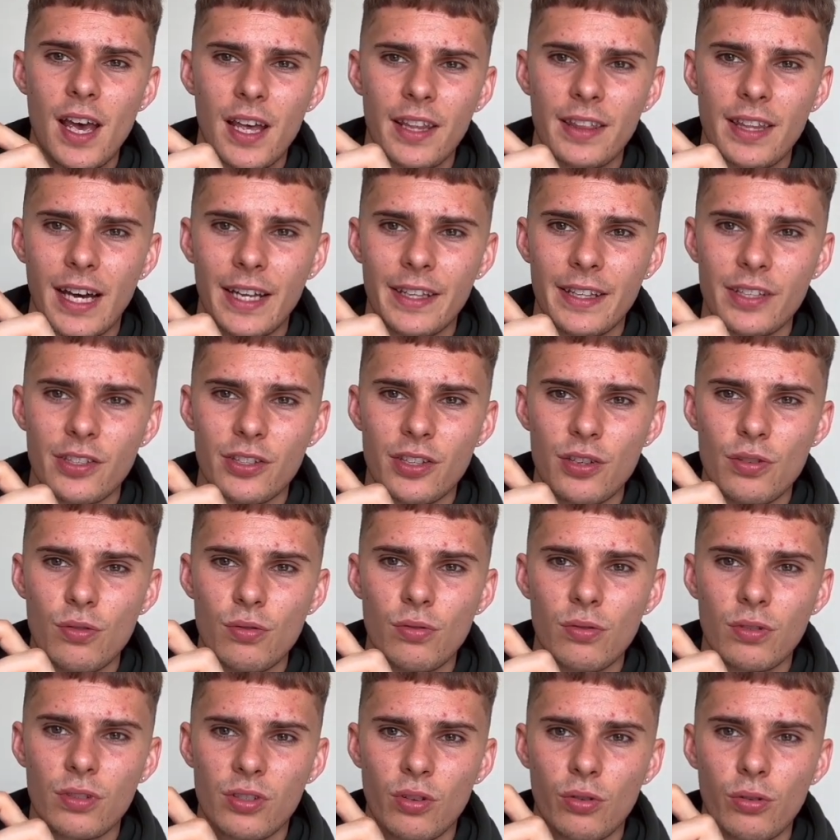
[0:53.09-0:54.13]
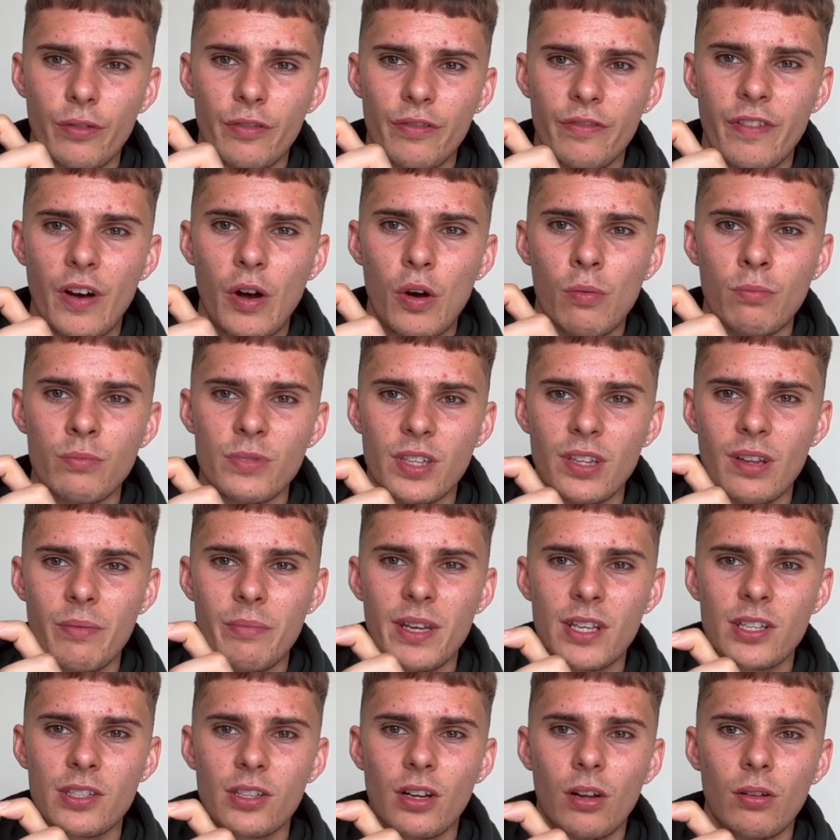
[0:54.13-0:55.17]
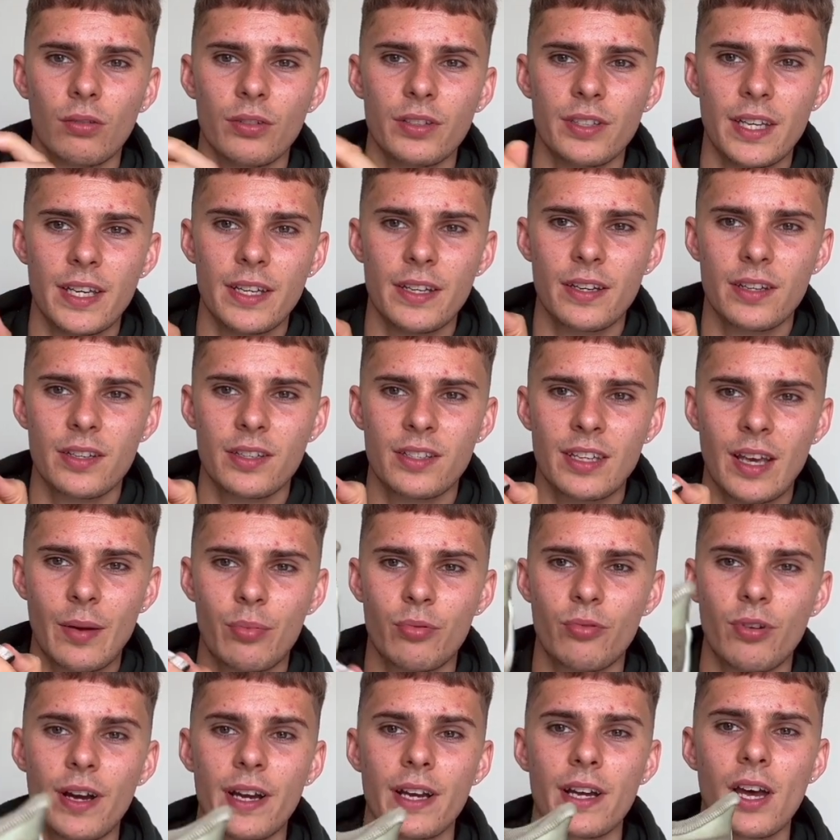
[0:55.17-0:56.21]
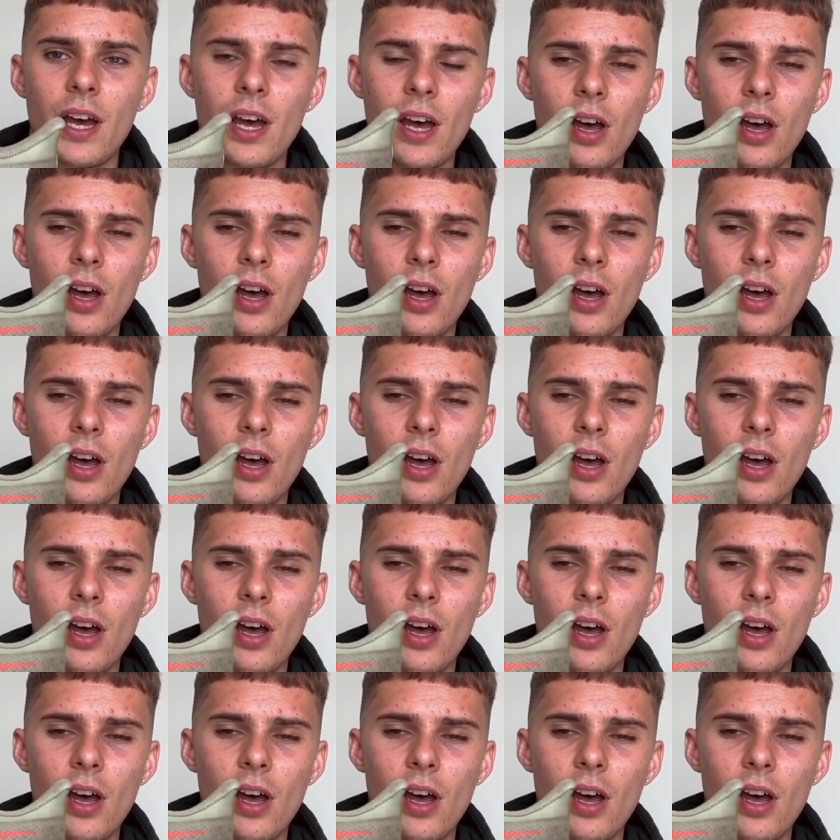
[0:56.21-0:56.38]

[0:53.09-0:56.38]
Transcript: that the two sort of foams in the midsole did separate.